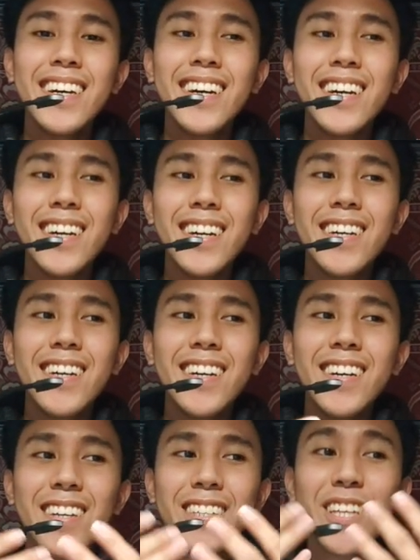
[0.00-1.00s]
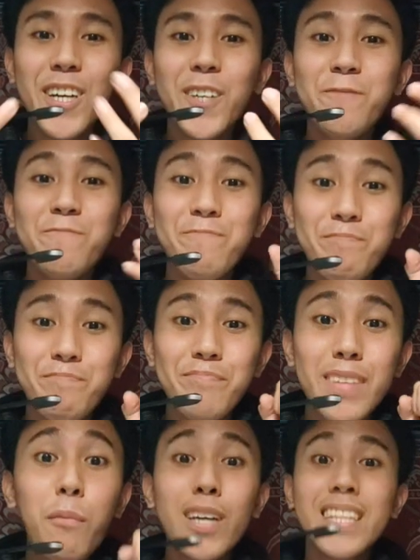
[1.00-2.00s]

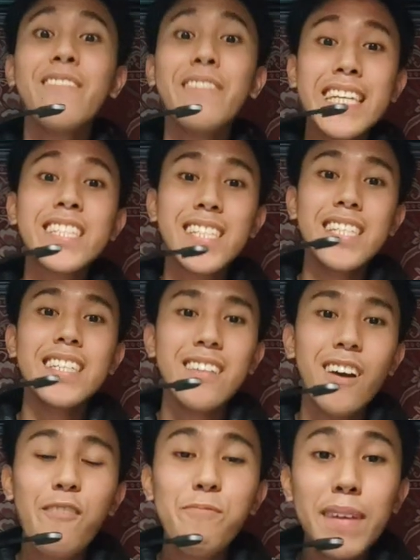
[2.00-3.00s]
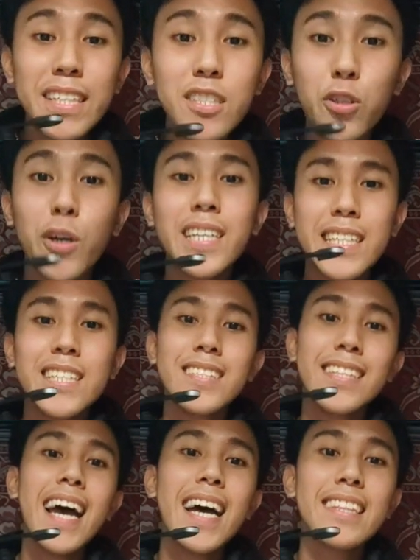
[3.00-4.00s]
the motivation of my story
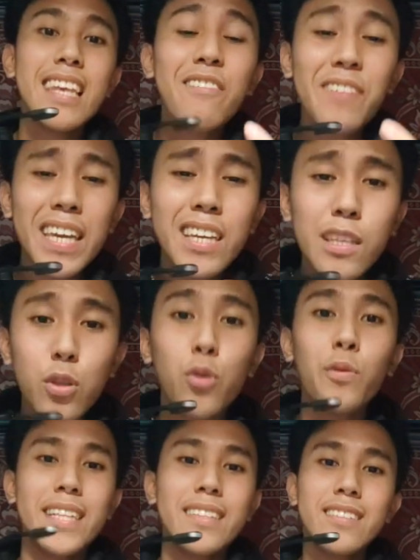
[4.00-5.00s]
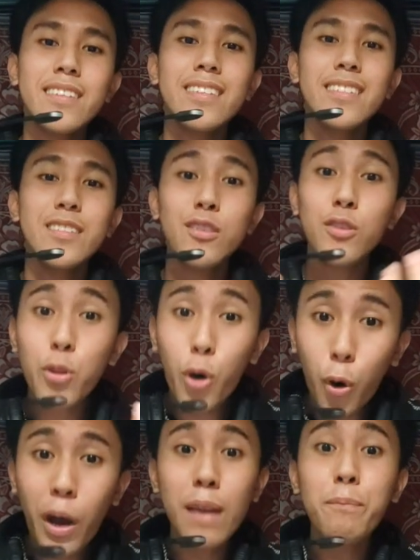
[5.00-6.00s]
that if I can do it,
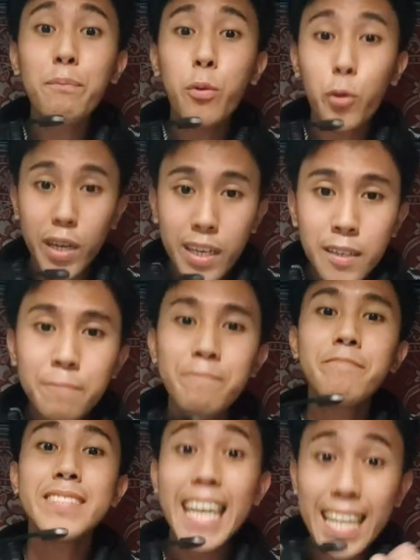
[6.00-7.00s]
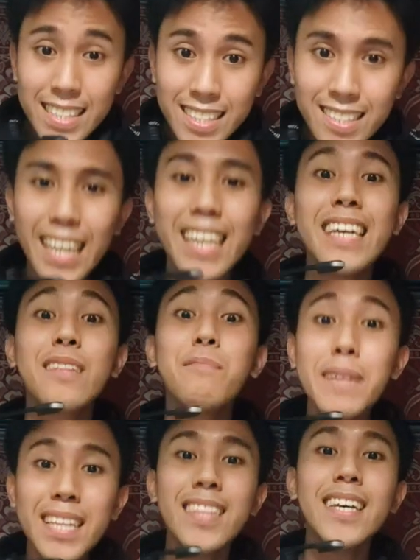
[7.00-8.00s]
though I'm poor, yes, I
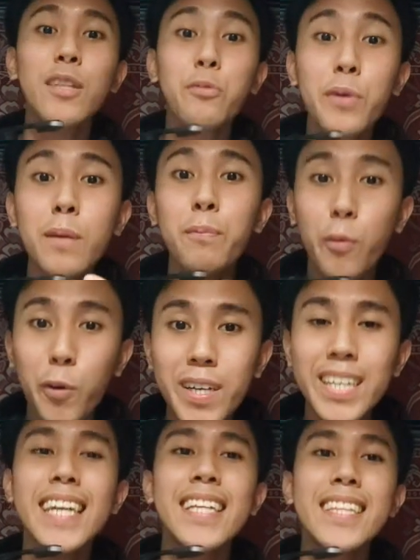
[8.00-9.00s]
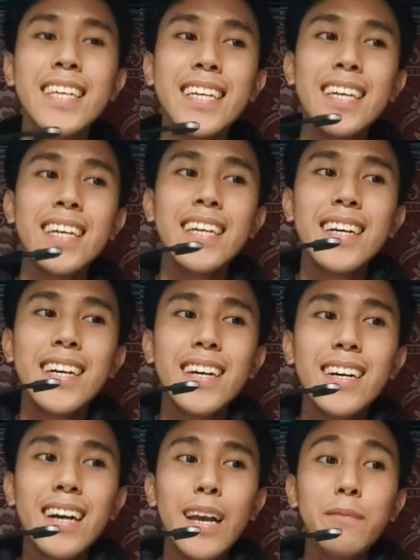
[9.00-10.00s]
admit that we're poor, and
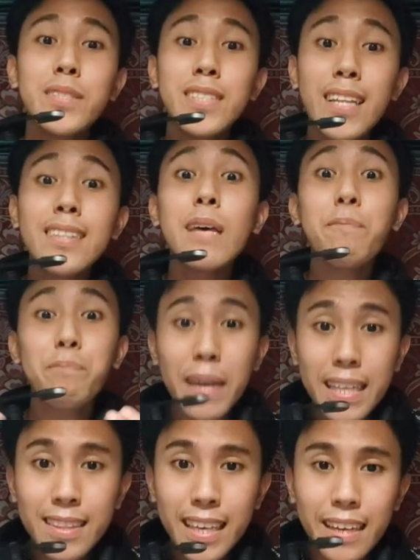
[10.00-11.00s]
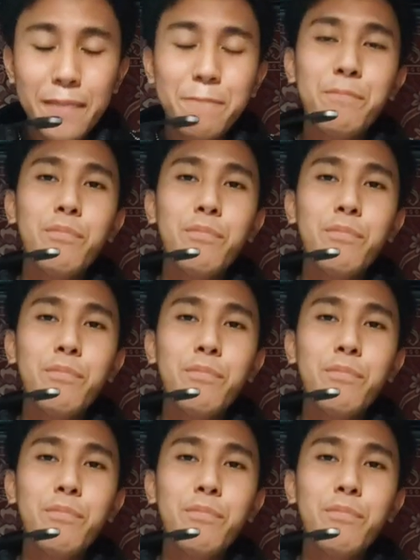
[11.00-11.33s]
I'm still depending